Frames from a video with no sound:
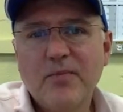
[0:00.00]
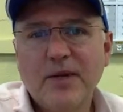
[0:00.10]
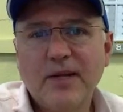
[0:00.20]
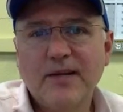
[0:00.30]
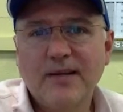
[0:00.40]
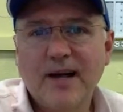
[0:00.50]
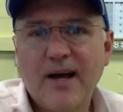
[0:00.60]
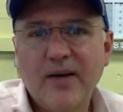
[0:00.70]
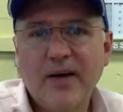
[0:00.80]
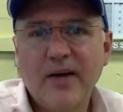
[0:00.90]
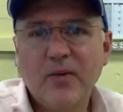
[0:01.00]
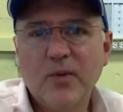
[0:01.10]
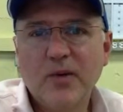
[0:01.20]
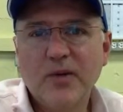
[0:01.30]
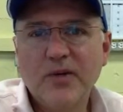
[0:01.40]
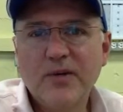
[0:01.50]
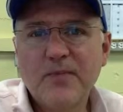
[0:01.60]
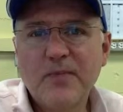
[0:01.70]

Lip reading: but in an online world.